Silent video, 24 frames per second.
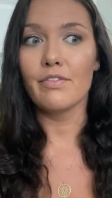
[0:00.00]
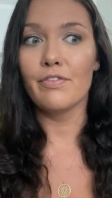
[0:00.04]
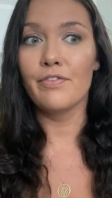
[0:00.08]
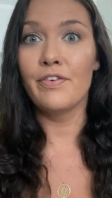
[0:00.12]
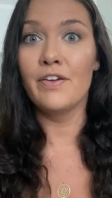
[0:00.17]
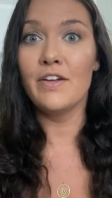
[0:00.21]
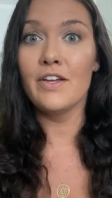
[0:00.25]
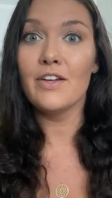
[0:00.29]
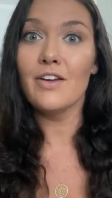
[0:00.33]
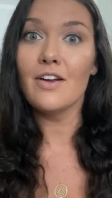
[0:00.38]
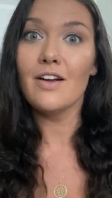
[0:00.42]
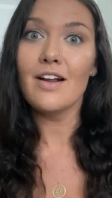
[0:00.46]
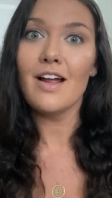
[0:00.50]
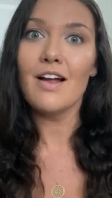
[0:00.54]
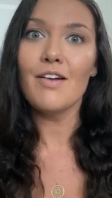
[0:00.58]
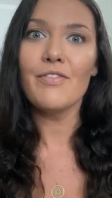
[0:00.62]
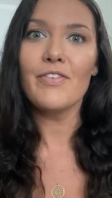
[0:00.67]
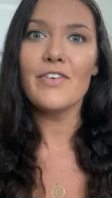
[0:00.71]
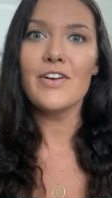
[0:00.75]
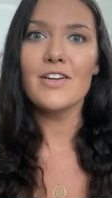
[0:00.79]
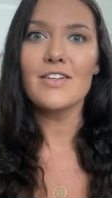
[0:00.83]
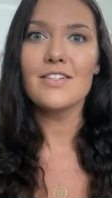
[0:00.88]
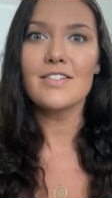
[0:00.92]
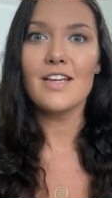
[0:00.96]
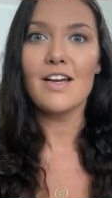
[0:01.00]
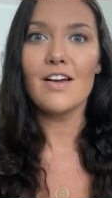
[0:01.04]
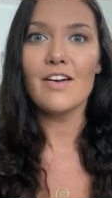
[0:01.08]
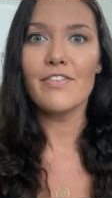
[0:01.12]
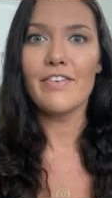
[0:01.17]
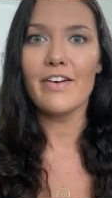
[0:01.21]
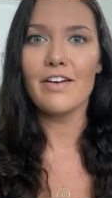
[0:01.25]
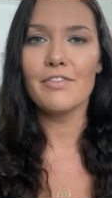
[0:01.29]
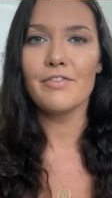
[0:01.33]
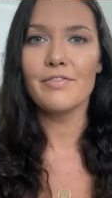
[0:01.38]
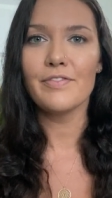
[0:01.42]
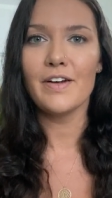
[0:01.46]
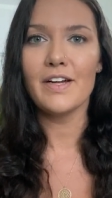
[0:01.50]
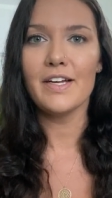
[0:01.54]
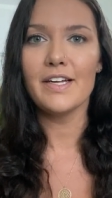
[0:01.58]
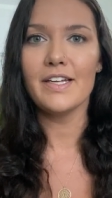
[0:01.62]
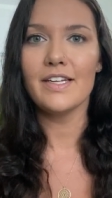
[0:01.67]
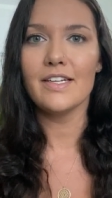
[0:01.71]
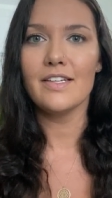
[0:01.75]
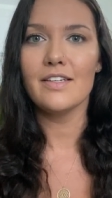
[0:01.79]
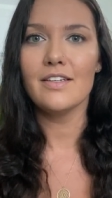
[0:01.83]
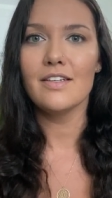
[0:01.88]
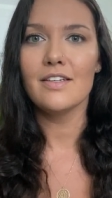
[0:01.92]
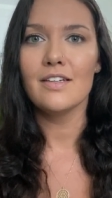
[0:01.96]
figure it out for yourself, have
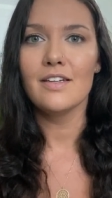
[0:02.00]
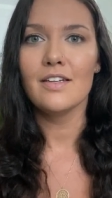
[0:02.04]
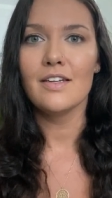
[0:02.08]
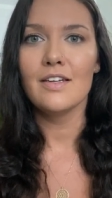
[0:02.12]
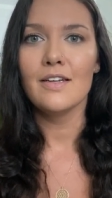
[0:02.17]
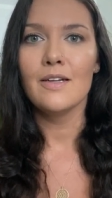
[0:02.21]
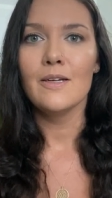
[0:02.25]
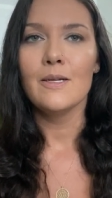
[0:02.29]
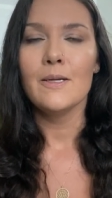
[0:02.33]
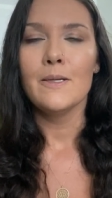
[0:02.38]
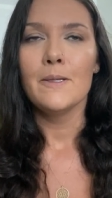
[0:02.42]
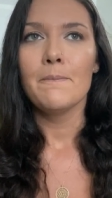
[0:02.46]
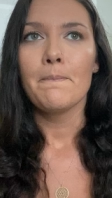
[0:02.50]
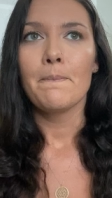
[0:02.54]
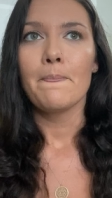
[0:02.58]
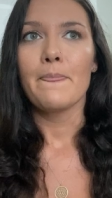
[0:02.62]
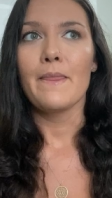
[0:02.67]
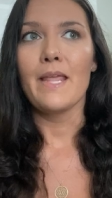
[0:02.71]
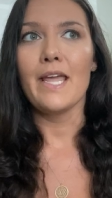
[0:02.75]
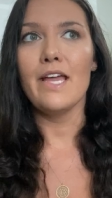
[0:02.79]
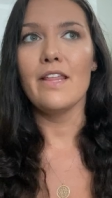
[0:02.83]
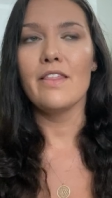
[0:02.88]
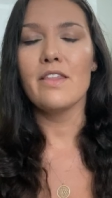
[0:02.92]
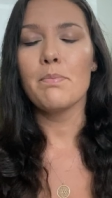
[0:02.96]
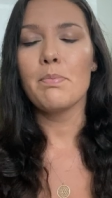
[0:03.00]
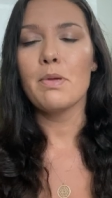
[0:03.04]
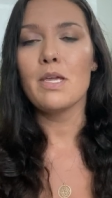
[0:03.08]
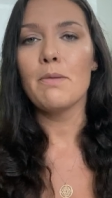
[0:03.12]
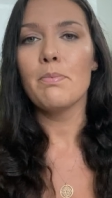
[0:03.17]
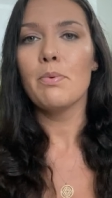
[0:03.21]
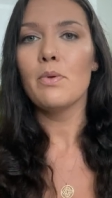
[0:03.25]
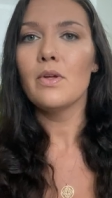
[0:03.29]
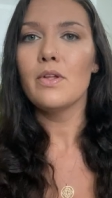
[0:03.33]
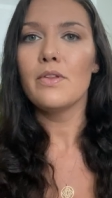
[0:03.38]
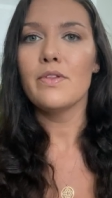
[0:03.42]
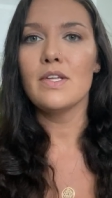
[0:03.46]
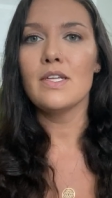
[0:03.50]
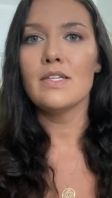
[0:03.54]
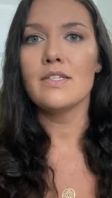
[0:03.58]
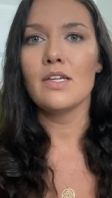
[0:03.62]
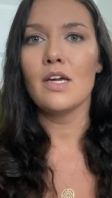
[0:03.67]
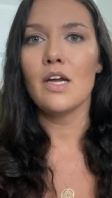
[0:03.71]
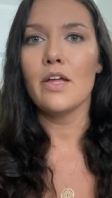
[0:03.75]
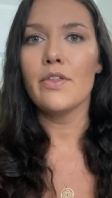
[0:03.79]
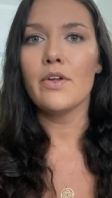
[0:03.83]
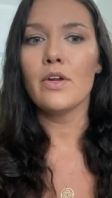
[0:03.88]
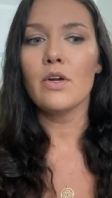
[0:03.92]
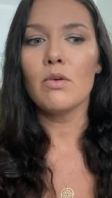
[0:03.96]
fun. And the people in these
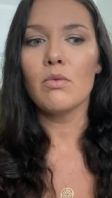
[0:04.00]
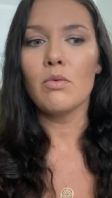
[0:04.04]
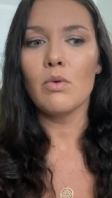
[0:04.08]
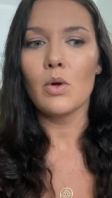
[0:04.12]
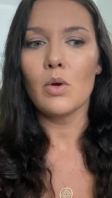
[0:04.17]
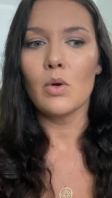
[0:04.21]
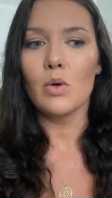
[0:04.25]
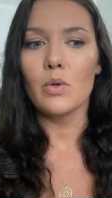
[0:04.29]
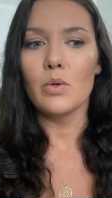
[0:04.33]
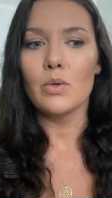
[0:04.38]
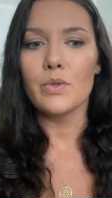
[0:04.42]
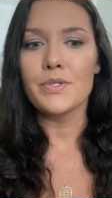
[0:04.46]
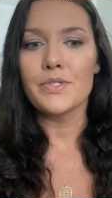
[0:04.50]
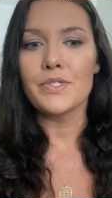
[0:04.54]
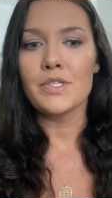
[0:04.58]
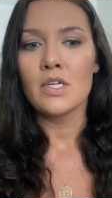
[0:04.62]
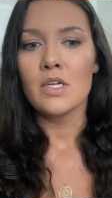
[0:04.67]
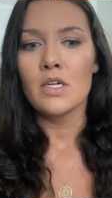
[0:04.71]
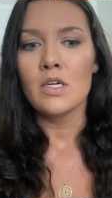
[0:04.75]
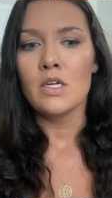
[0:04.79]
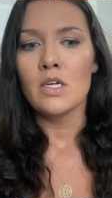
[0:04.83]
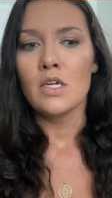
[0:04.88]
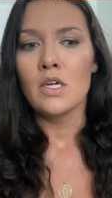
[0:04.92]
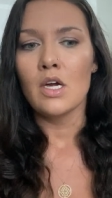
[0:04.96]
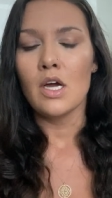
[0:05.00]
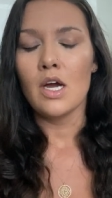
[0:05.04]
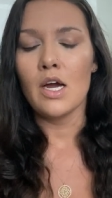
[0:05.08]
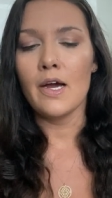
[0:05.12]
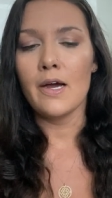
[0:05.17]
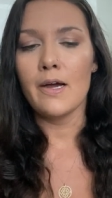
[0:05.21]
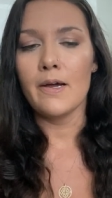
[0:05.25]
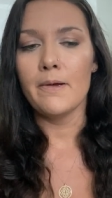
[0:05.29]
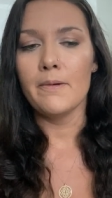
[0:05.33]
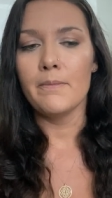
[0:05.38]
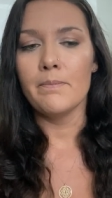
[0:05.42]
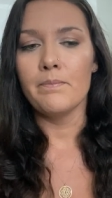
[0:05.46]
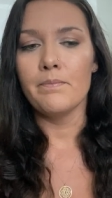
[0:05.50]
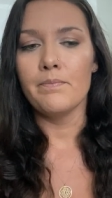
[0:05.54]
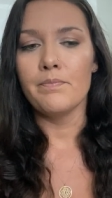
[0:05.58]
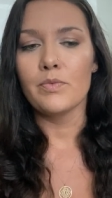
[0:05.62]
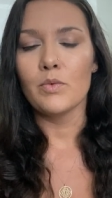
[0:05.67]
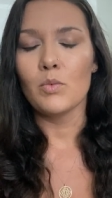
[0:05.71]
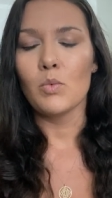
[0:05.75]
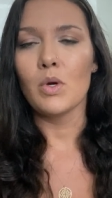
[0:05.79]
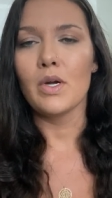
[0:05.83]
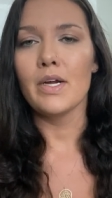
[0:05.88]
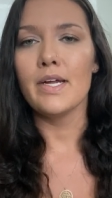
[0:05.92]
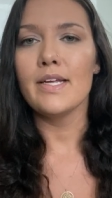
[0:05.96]
other roles um,
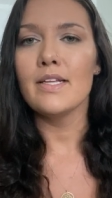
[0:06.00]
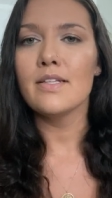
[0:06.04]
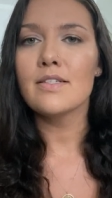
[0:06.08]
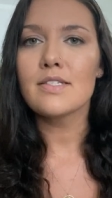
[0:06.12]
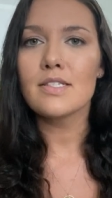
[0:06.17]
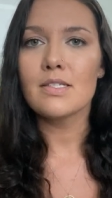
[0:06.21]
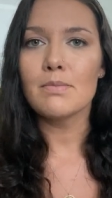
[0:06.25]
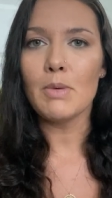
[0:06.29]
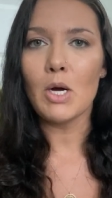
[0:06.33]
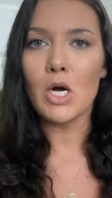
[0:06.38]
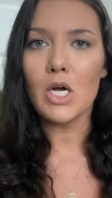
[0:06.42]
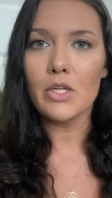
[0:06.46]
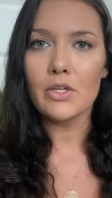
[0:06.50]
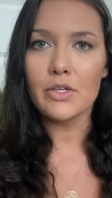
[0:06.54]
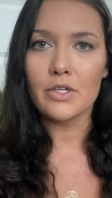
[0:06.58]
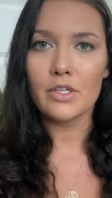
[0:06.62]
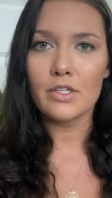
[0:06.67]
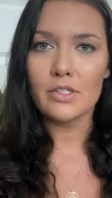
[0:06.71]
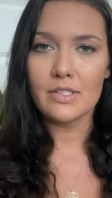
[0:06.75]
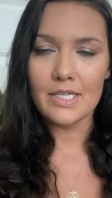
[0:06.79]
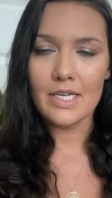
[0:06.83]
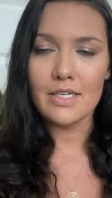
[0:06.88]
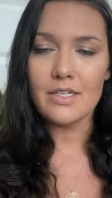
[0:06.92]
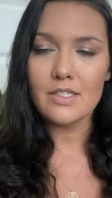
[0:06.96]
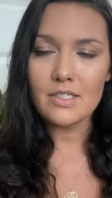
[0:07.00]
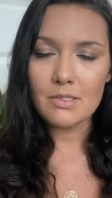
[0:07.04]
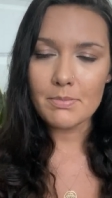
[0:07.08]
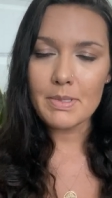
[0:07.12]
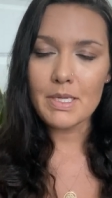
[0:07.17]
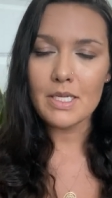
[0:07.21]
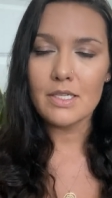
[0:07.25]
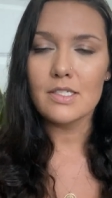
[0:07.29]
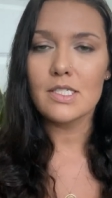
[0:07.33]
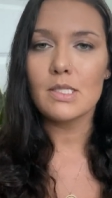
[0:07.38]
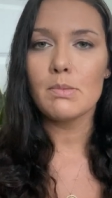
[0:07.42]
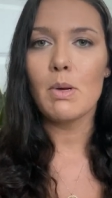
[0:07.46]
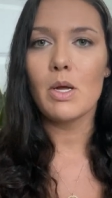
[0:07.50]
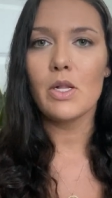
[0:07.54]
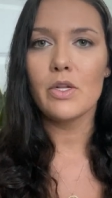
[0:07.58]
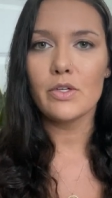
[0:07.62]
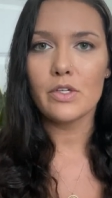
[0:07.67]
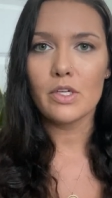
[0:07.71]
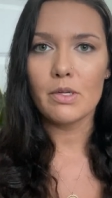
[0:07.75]
were in smaller, tended to be in smaller